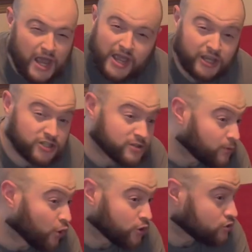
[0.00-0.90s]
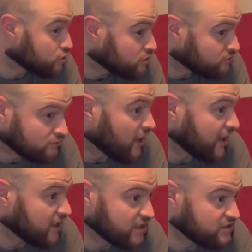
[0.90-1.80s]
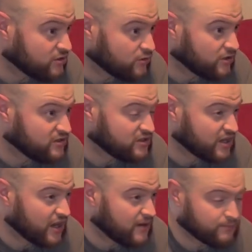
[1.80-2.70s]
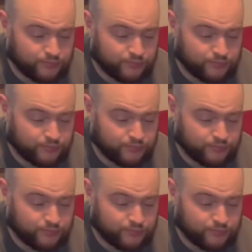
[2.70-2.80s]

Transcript: expert, I guess you could say.